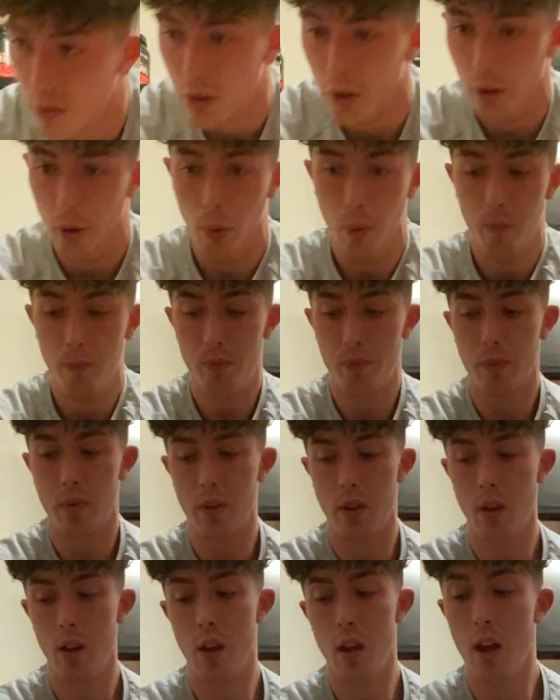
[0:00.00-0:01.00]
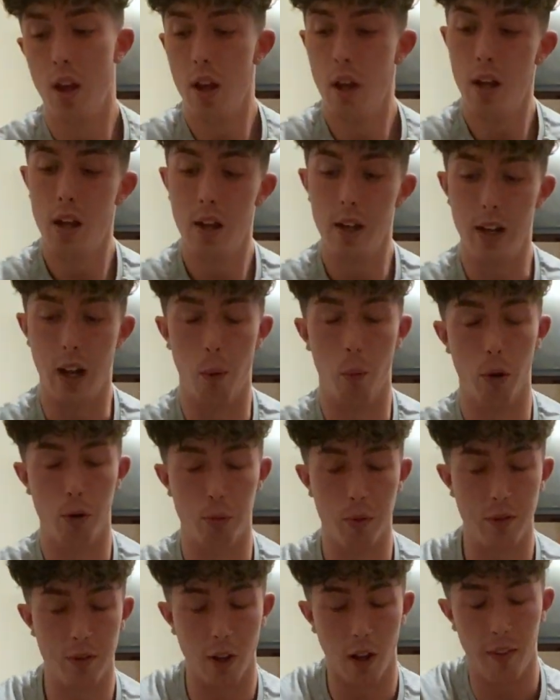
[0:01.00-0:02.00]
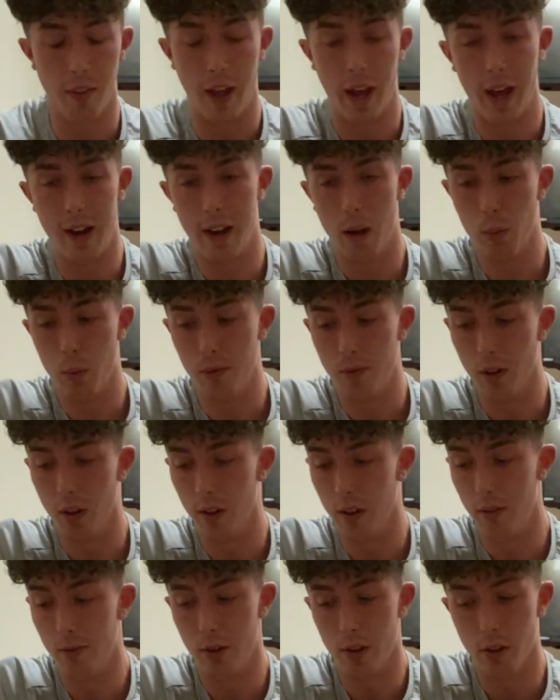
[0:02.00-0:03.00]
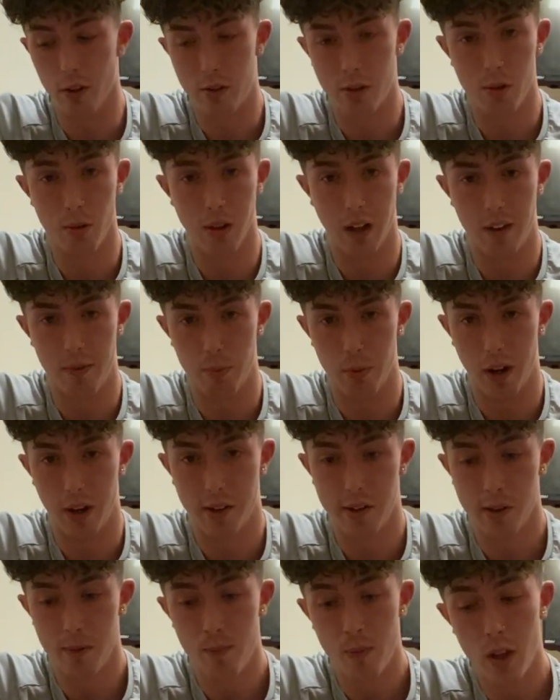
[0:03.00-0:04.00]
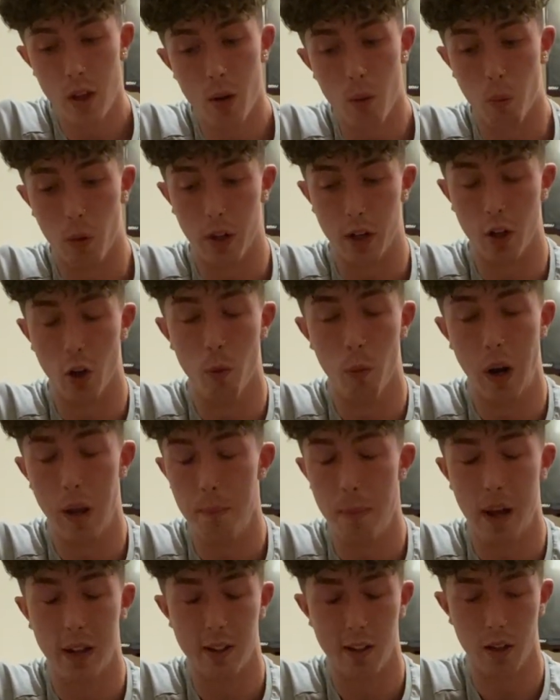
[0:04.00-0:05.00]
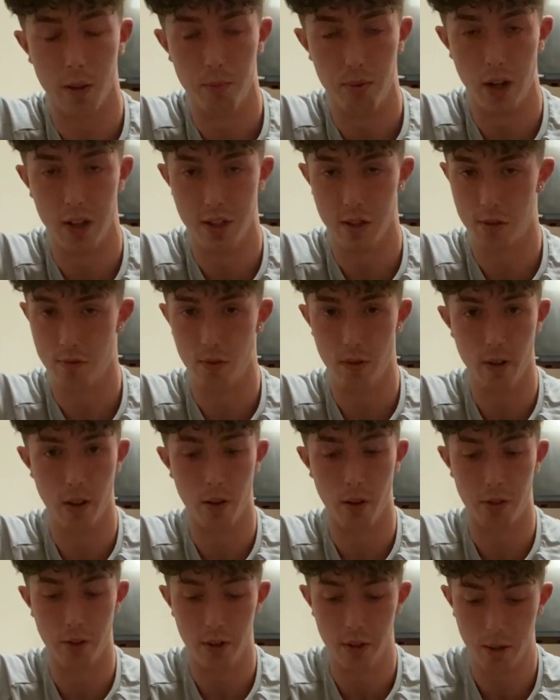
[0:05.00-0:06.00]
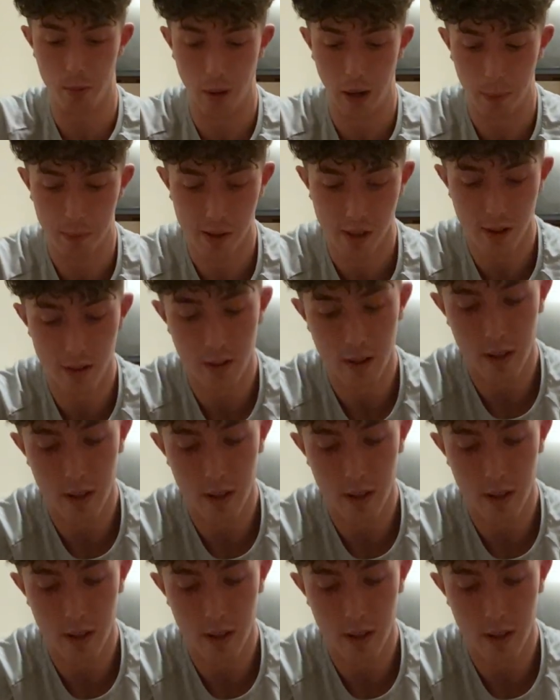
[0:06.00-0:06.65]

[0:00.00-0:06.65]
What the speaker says: 2. Now once we've done that and we've delivered those 2 life breaths, we're gonna go right back to compressions for another 30 reps.